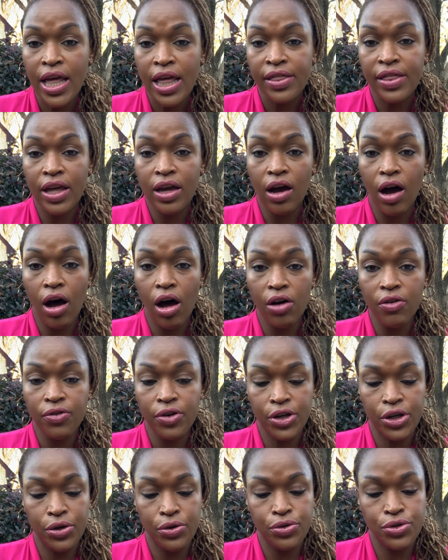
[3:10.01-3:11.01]
they call for
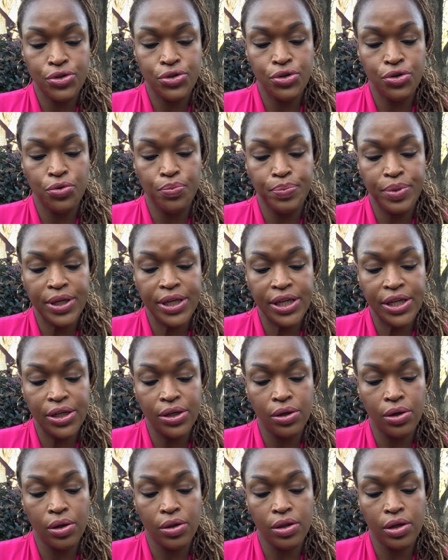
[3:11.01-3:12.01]
you to
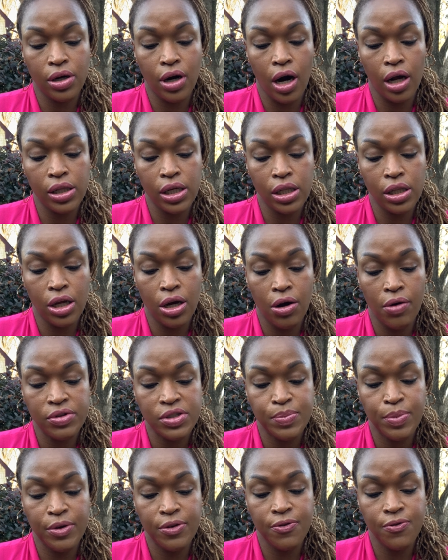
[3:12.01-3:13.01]
peel the garlic
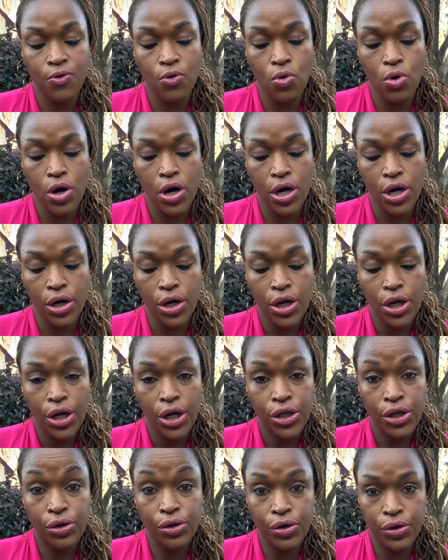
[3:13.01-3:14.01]
cloves before
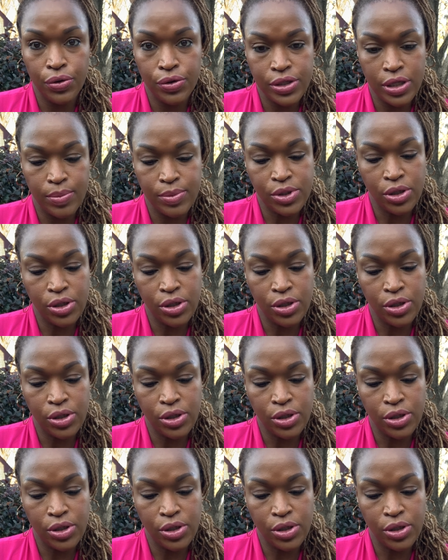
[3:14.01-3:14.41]
you use them.